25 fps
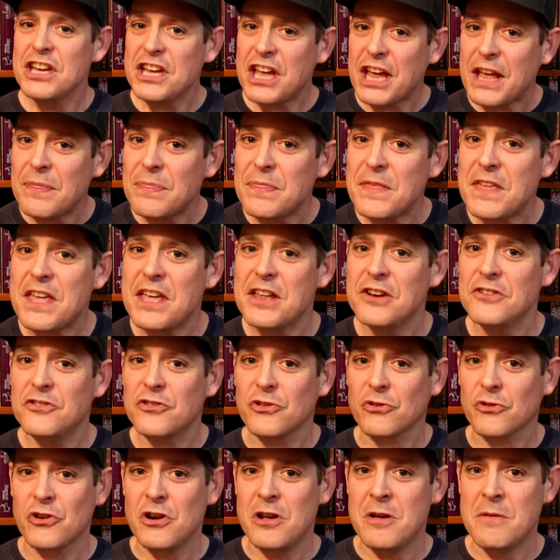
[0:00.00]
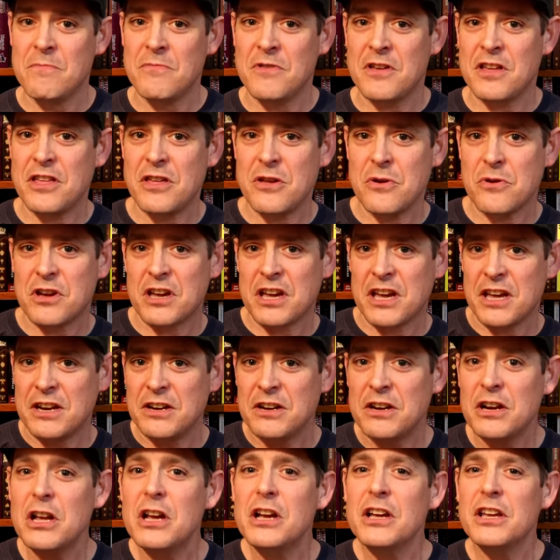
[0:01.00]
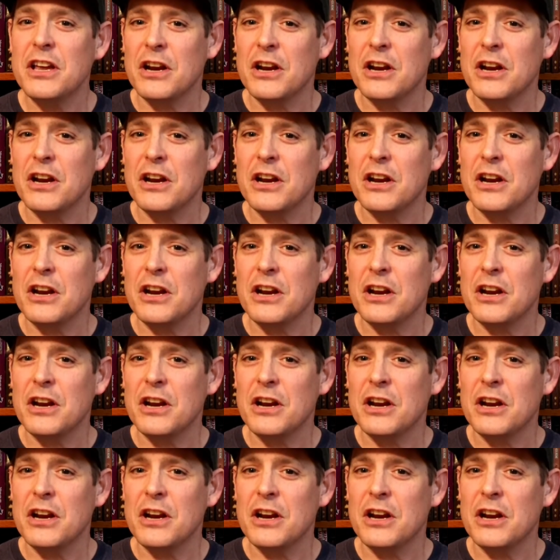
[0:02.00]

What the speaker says: in the interim that you can,